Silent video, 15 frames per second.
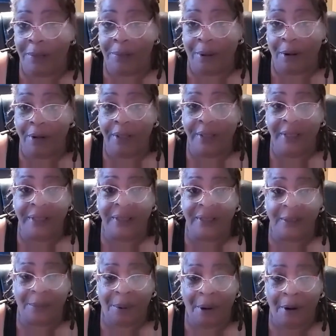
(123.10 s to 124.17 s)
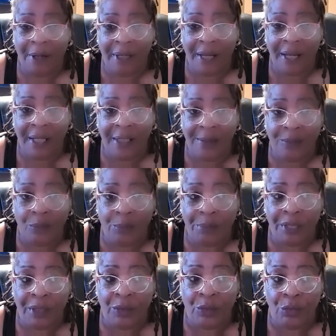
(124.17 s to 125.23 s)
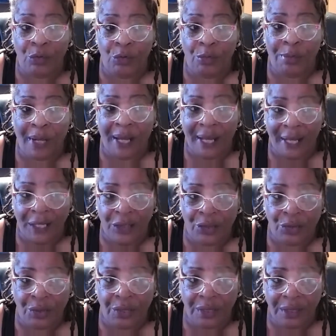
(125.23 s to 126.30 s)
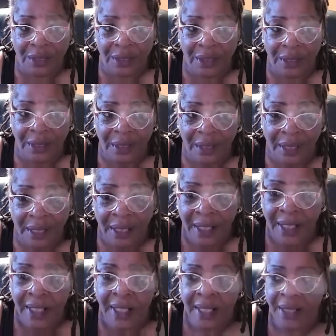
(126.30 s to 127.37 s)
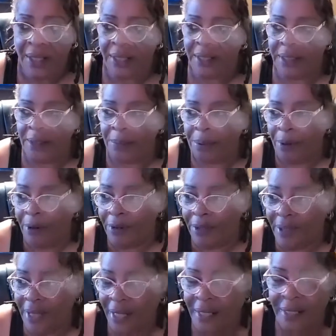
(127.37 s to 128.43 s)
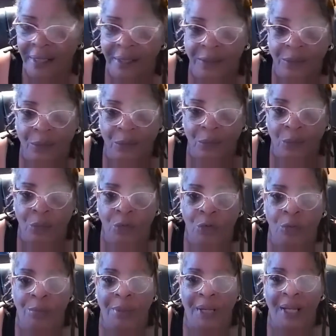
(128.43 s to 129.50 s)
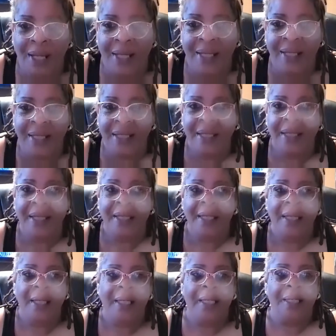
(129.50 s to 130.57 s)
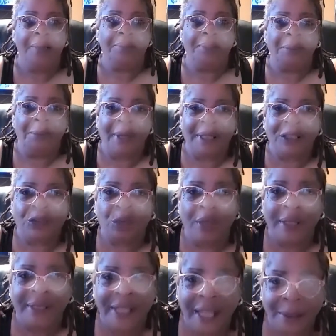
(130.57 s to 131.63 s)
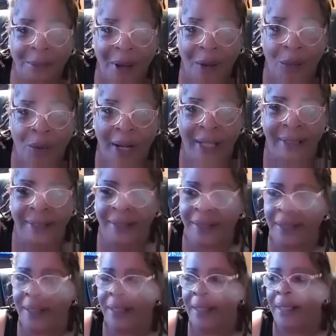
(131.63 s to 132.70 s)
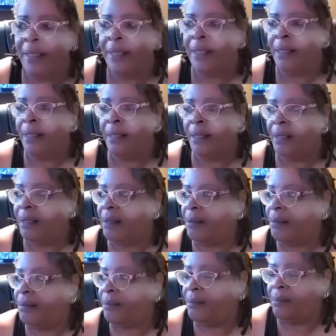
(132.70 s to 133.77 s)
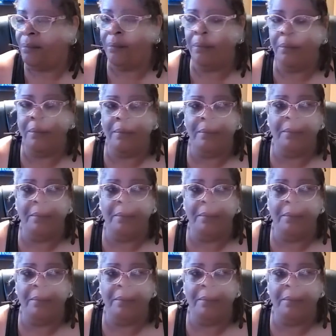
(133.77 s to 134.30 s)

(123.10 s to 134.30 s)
the Republican Party. This is a party that is being ruled by hatred. This is a party that is ruled by um, somebody's trying to take my rights. Uh,